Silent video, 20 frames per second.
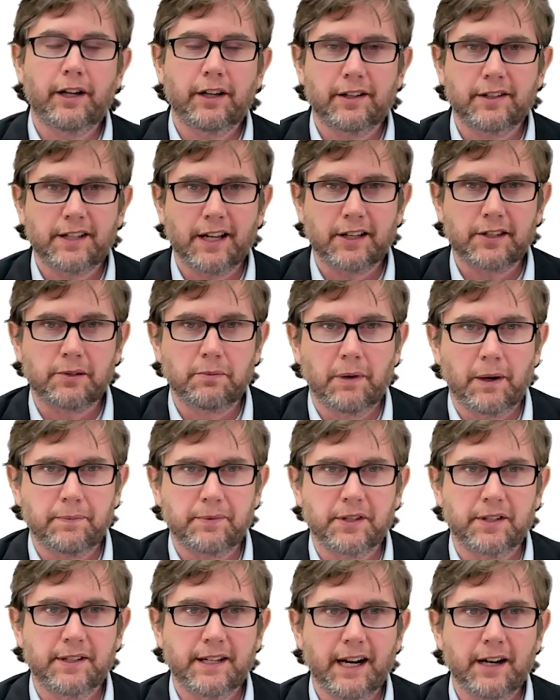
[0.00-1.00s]
You can take some
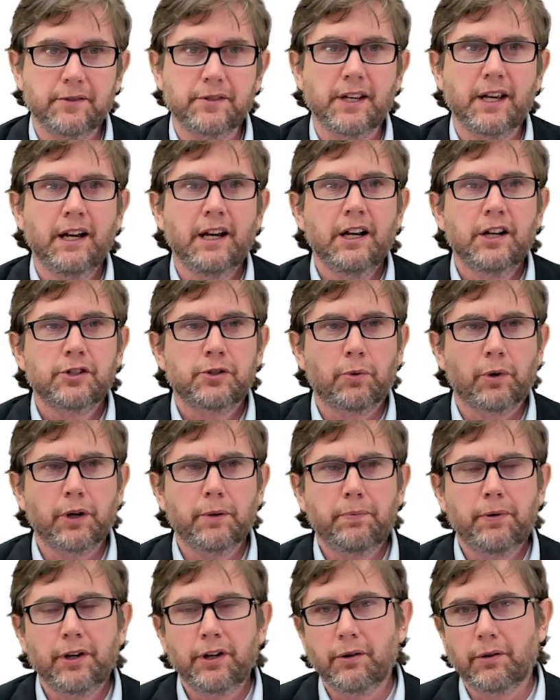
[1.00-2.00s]
ups and downs. So we're going
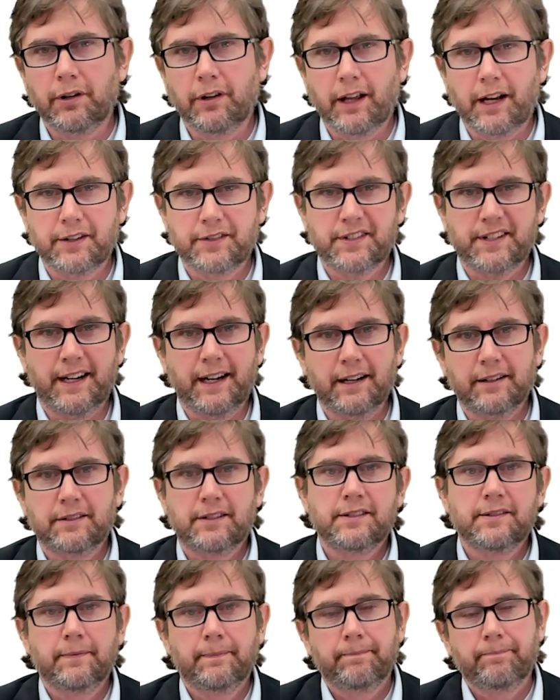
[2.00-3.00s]
to put you in a lot of
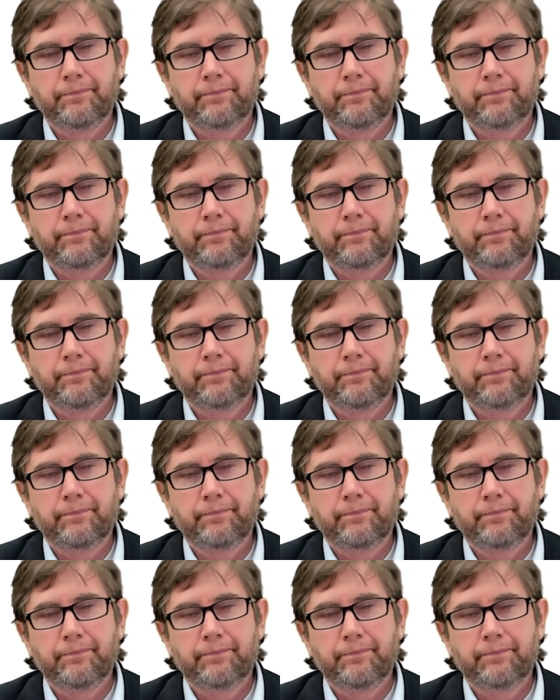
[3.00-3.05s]
stocks.